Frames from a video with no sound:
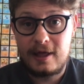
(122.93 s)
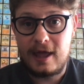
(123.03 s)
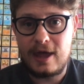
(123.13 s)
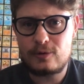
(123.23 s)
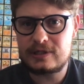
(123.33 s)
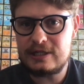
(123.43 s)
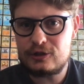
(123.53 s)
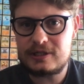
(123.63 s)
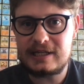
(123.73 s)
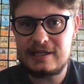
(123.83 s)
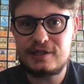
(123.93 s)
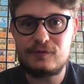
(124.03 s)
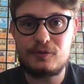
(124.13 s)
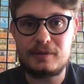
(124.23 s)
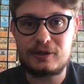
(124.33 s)
And it was an interesting
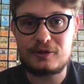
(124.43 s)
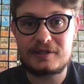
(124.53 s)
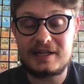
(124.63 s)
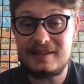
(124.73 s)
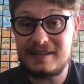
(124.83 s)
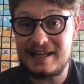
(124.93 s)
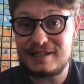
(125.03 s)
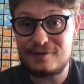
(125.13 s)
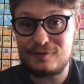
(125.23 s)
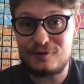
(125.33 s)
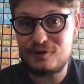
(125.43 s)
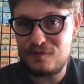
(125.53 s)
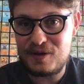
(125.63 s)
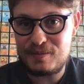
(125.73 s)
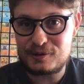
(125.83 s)
interview because in the interview, in
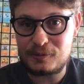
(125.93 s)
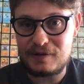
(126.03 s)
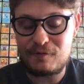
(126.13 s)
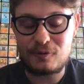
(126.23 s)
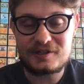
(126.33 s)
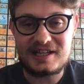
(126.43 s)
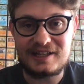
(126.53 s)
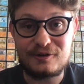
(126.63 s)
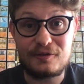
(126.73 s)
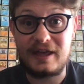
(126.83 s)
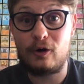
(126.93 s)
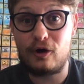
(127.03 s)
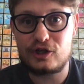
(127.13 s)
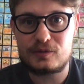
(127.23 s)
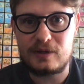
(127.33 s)
November 2014, you know, they had
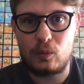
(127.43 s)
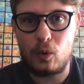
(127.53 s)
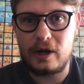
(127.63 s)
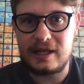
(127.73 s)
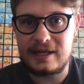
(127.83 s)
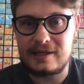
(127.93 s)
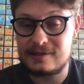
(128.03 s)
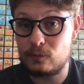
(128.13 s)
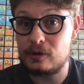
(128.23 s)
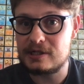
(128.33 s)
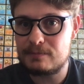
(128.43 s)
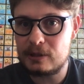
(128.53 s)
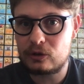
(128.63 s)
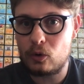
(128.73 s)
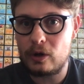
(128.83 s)
asked me what is what is
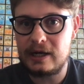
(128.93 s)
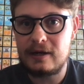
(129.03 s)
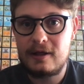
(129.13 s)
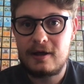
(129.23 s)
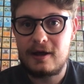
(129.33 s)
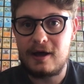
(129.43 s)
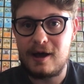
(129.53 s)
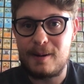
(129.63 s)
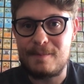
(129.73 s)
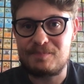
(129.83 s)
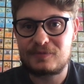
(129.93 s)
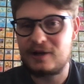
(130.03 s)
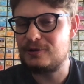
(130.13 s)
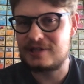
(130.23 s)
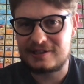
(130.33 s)
Bitcoin. Um,
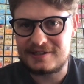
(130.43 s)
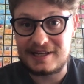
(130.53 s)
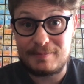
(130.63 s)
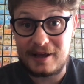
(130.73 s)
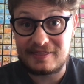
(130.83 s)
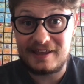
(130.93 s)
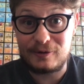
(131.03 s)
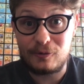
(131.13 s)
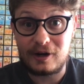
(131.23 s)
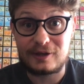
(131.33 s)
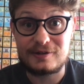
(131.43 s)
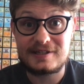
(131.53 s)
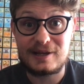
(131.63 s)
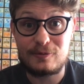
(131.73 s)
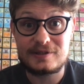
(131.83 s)
I always like to say back then, all I could
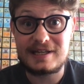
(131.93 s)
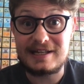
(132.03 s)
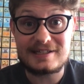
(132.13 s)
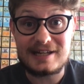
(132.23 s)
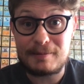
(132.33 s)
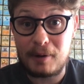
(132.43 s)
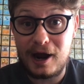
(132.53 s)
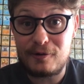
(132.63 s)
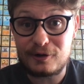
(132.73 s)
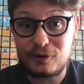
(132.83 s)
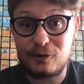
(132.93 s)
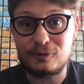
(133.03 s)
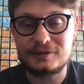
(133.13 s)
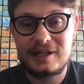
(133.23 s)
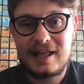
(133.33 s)
say was internet pirate
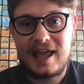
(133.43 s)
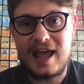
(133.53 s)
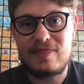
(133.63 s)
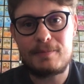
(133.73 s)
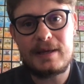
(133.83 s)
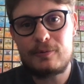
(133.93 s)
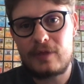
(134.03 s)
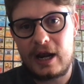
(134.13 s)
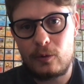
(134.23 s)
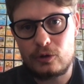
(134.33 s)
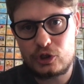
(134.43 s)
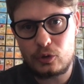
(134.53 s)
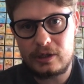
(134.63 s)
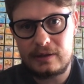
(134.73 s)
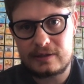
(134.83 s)
gold. And the people that I would
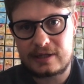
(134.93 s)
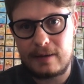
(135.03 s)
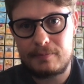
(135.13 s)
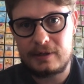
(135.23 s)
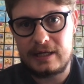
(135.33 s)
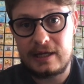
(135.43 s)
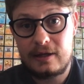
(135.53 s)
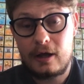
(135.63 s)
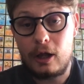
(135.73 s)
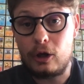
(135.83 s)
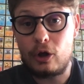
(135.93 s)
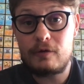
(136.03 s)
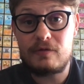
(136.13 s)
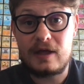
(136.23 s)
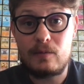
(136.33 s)
join in this company, a lot
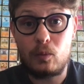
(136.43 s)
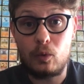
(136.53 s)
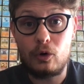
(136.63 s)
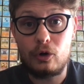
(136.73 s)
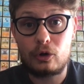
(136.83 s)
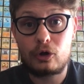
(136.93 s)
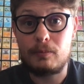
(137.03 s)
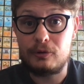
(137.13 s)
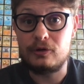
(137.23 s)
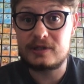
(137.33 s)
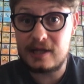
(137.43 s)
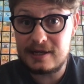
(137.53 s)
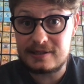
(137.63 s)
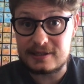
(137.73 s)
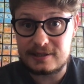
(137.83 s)
of them were computer
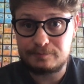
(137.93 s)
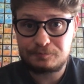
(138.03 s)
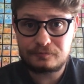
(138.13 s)
scientists.